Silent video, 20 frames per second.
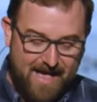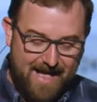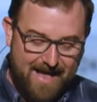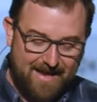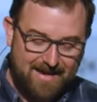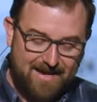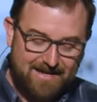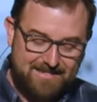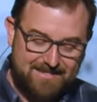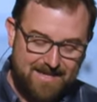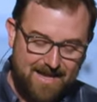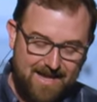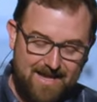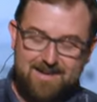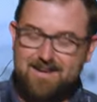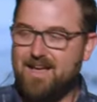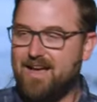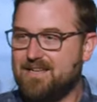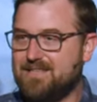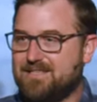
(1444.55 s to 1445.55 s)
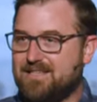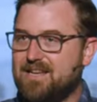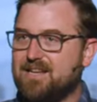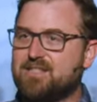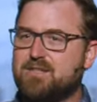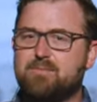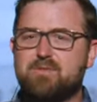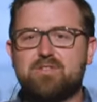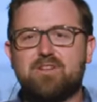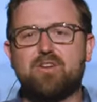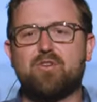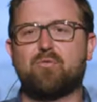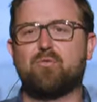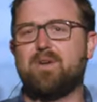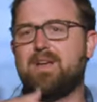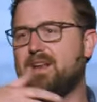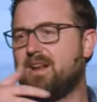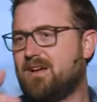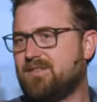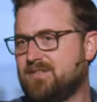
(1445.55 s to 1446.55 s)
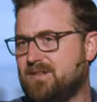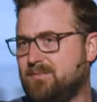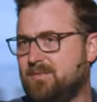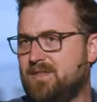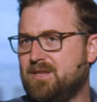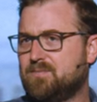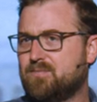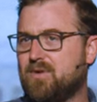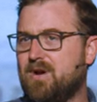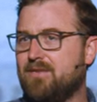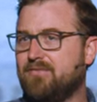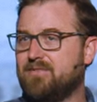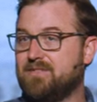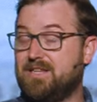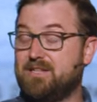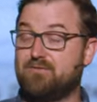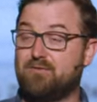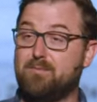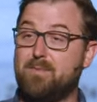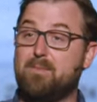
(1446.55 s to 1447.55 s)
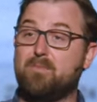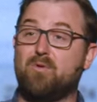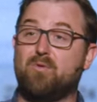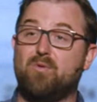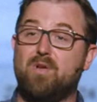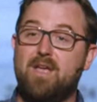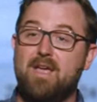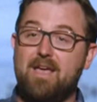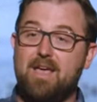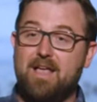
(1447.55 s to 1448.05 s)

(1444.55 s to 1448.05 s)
In Isaiah 9 6, I'm just going to read off some of these prophecies. Remember,